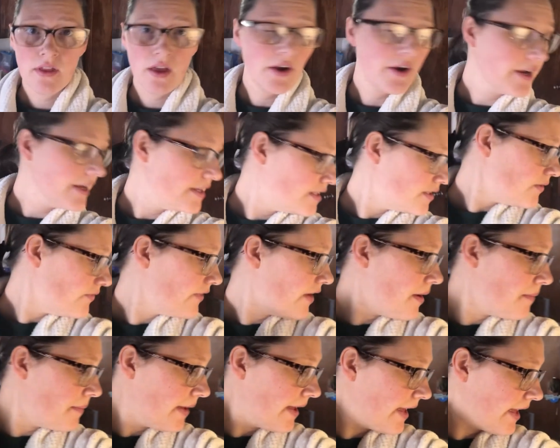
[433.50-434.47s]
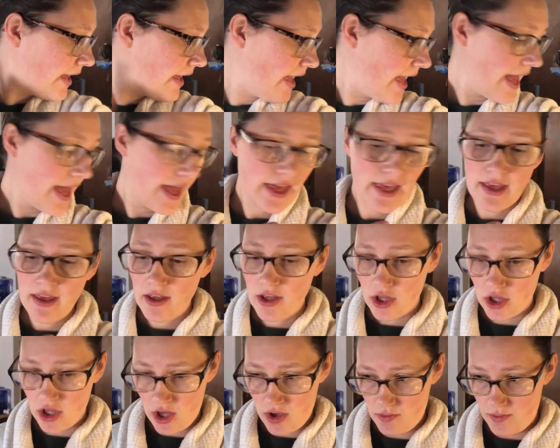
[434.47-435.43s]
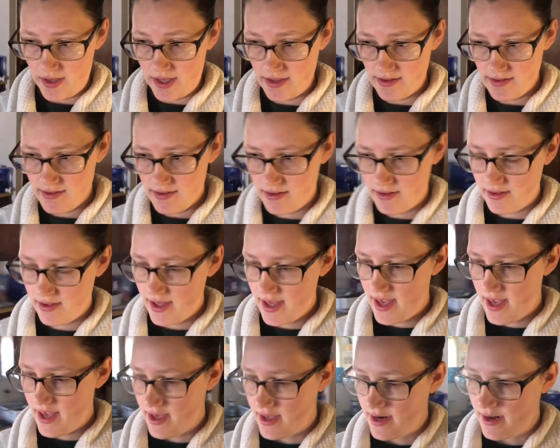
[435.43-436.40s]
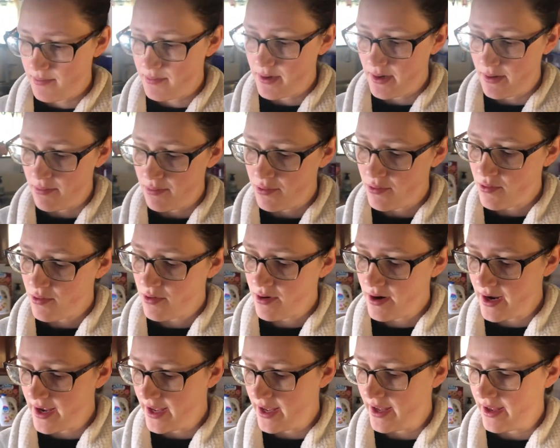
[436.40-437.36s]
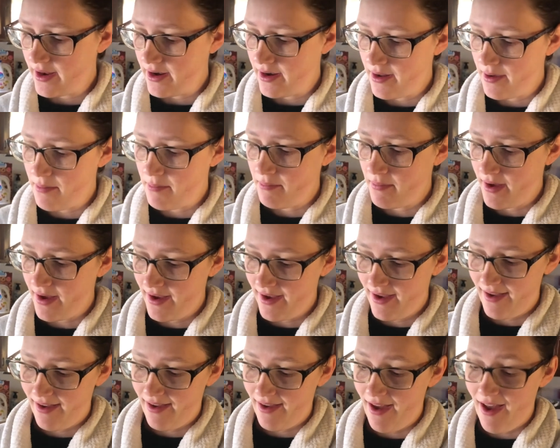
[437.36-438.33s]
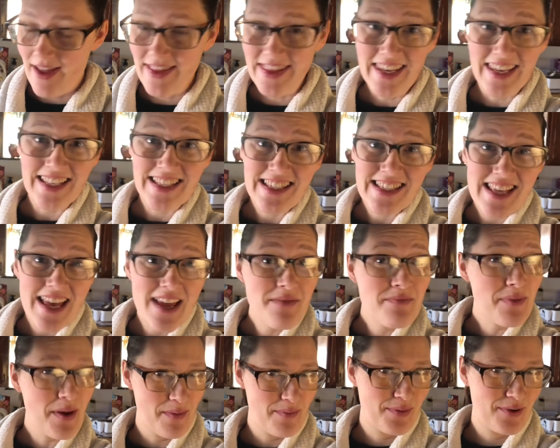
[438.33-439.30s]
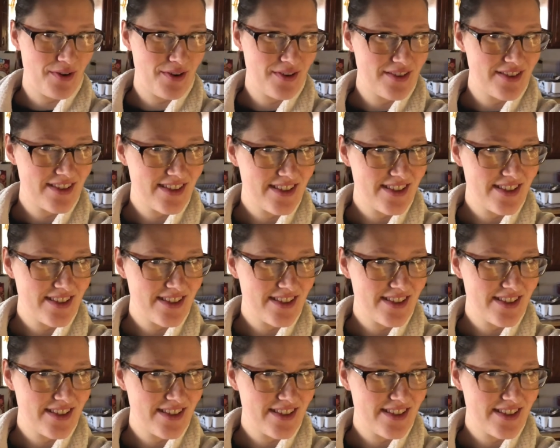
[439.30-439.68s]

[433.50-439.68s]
All right, so I've got my egg going, and I'm gonna pour in my onions and peppers.